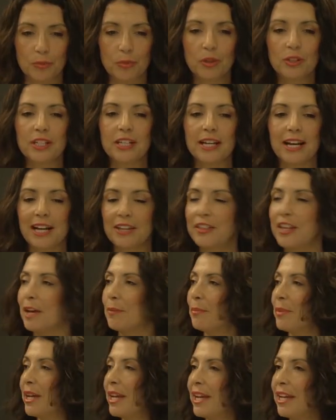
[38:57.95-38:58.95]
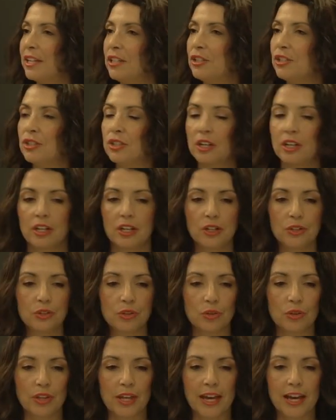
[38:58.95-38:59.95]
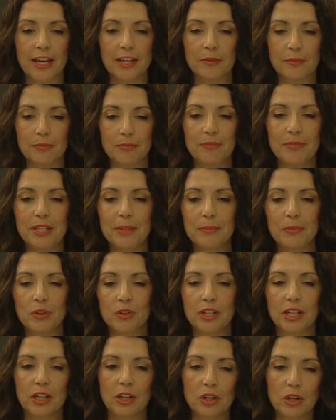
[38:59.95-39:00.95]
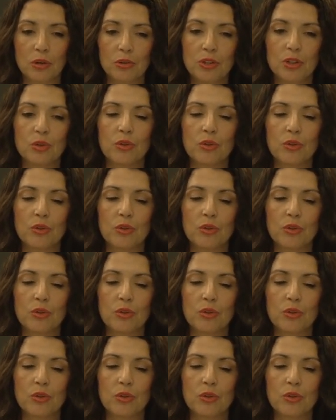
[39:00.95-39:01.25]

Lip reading: We put it on that page so that people can go